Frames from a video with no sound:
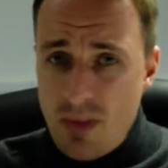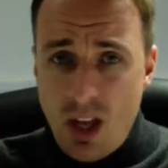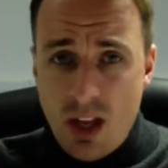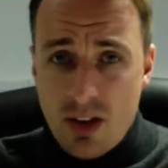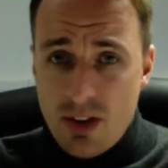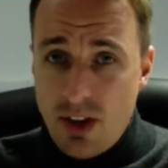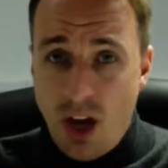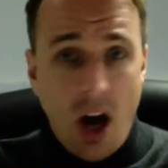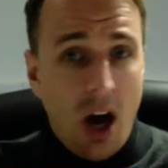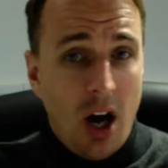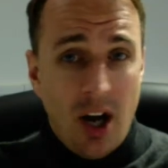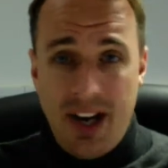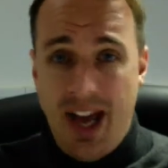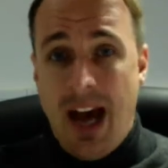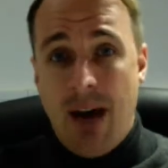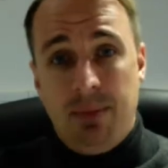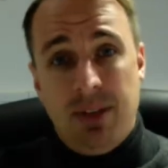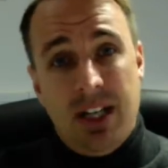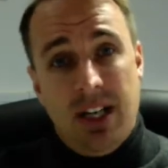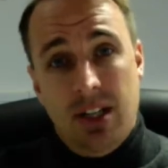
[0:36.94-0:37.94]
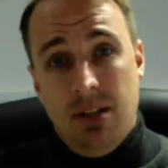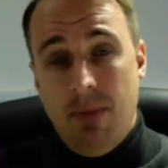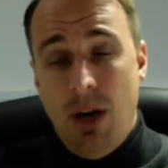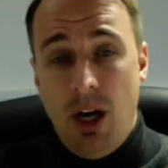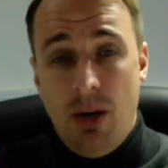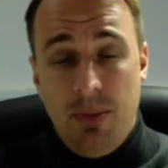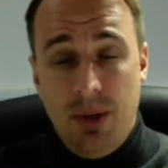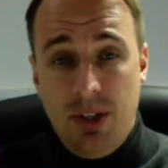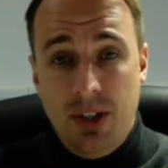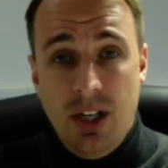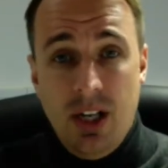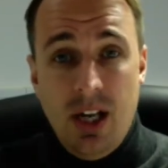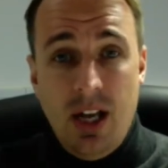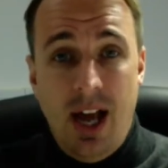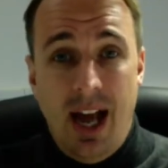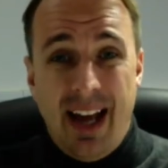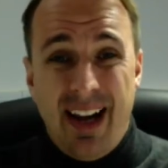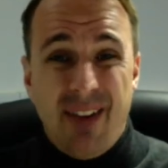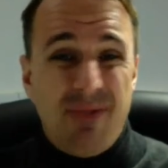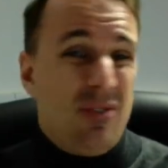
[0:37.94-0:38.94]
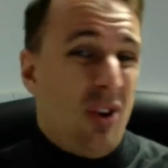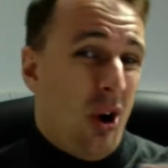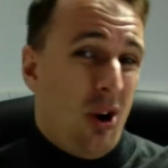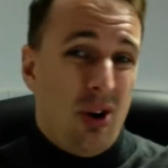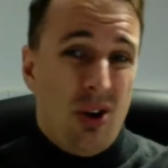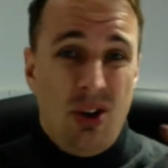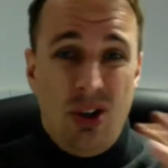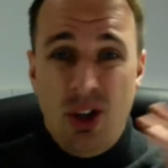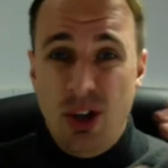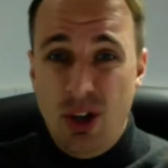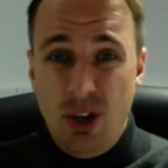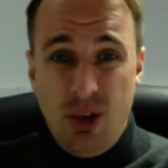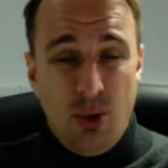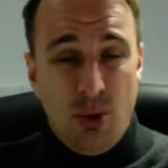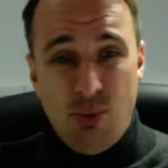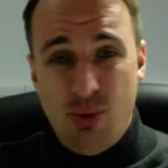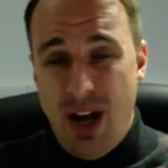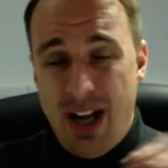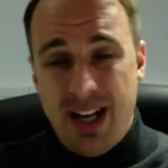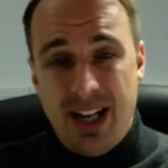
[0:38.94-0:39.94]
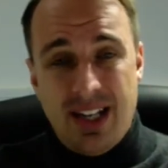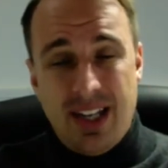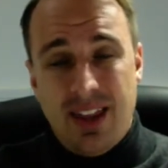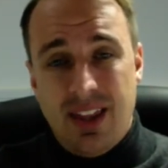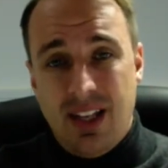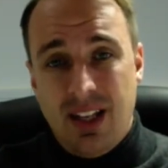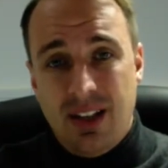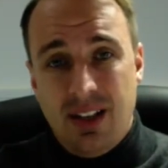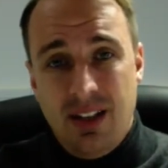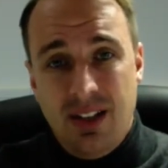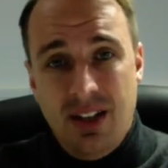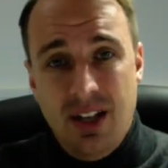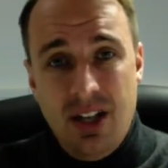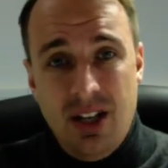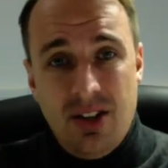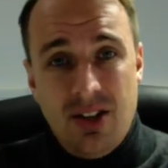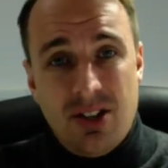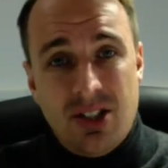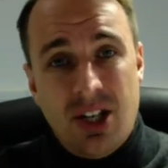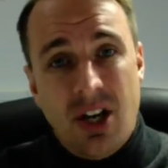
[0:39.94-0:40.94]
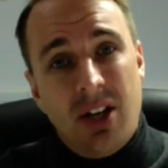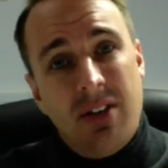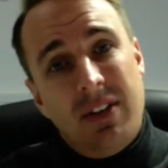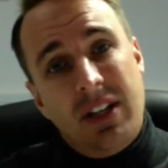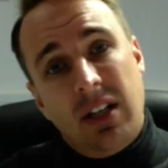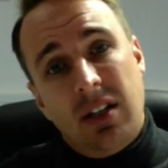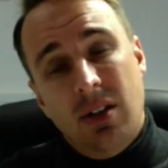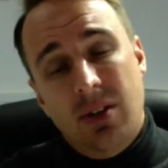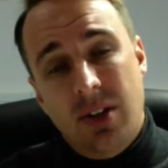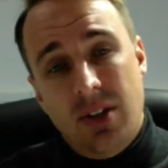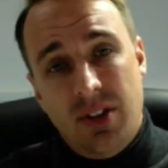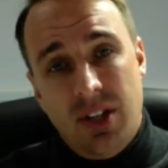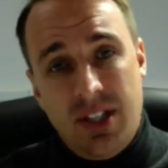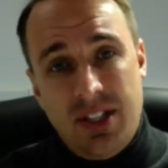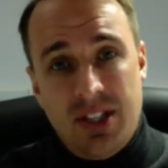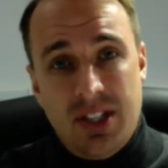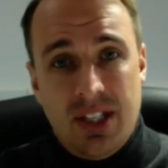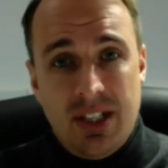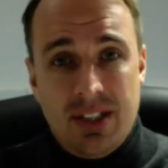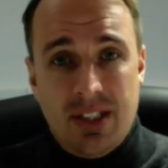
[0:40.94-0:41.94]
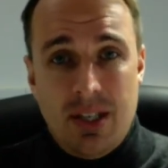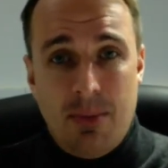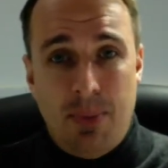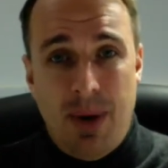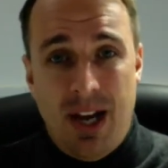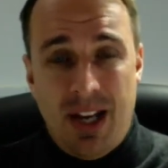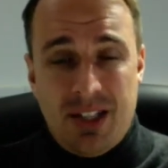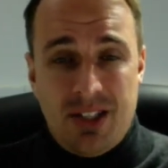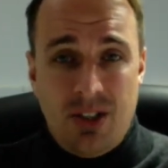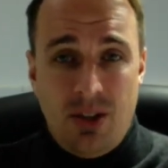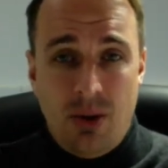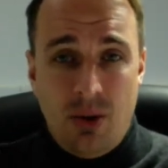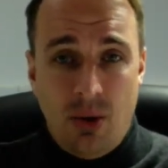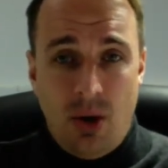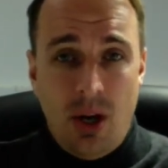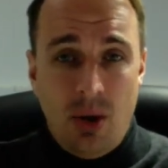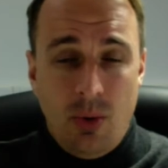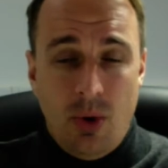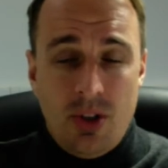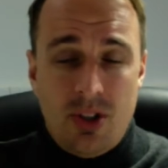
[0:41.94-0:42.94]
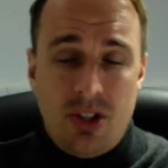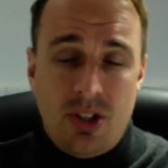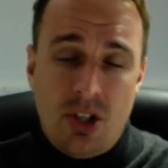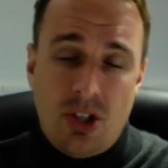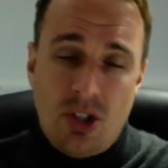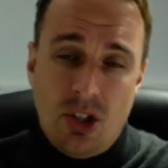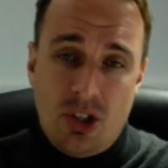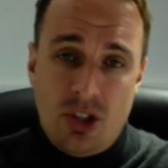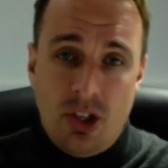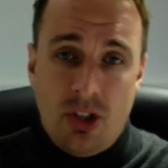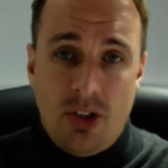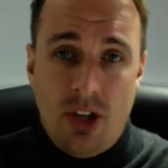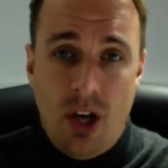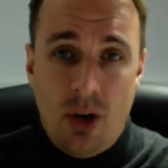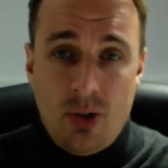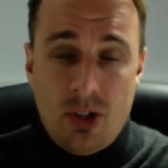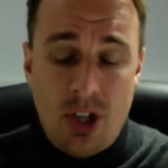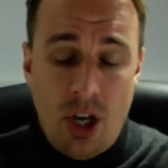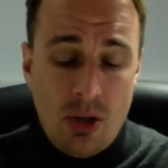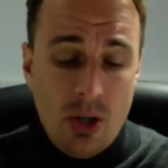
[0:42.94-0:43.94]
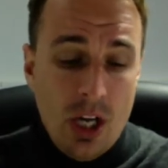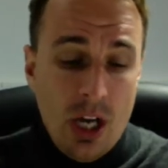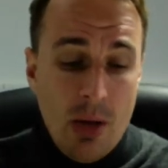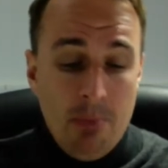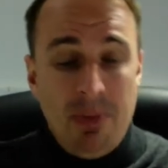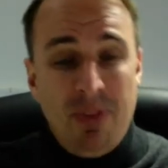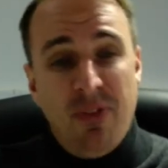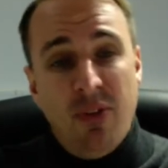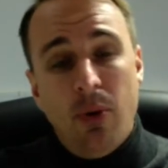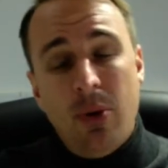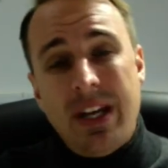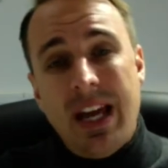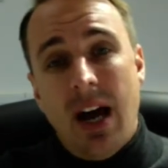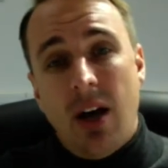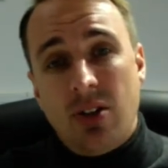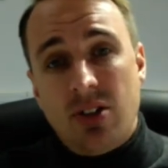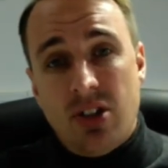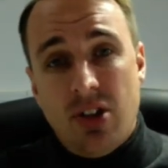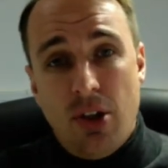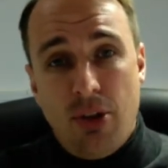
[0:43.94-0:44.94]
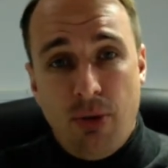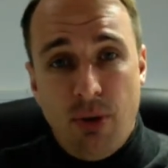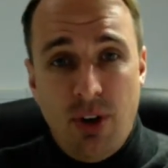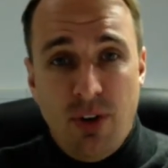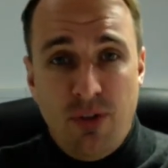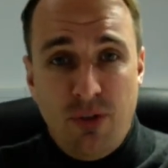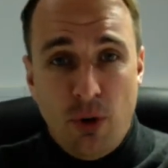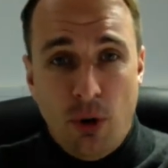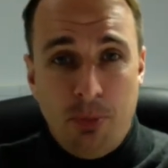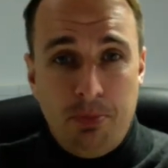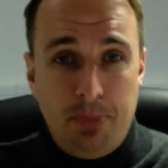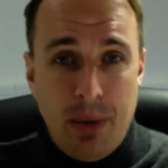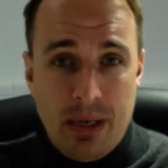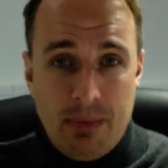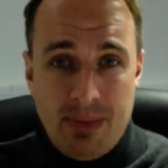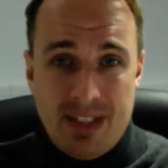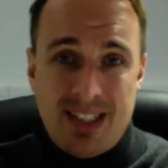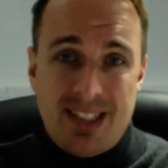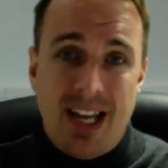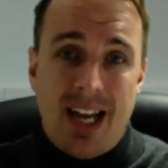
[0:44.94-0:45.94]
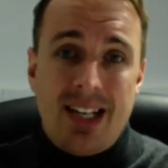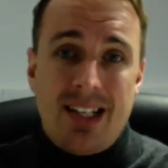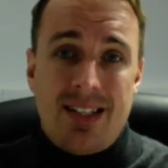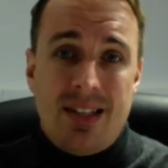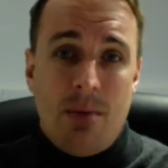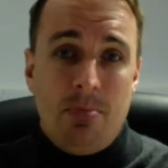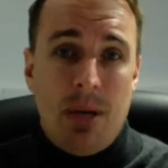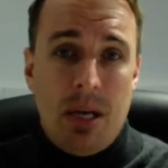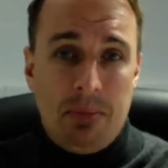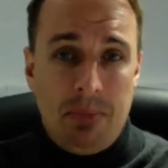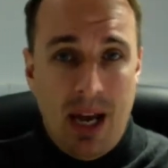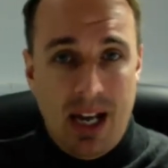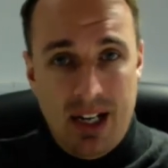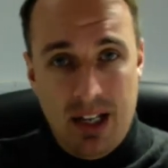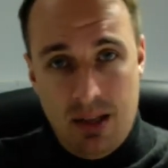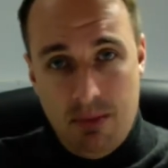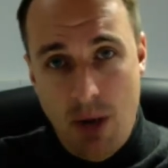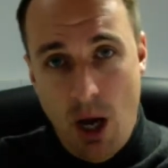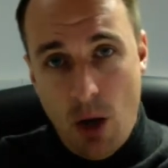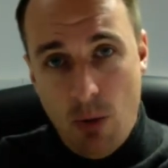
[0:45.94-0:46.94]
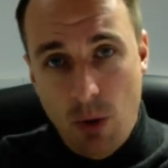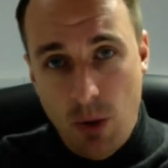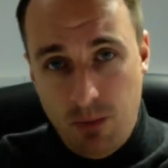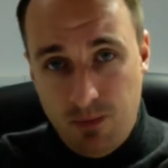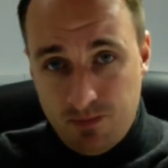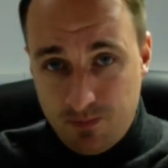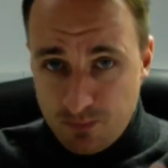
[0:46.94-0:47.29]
that aren't happening at the moment, and I've not heard or read anything that's kind of included these things in the past. So I wanted to touch on those. So before we get onto the 3 or 4 big mistakes that are being made at the moment,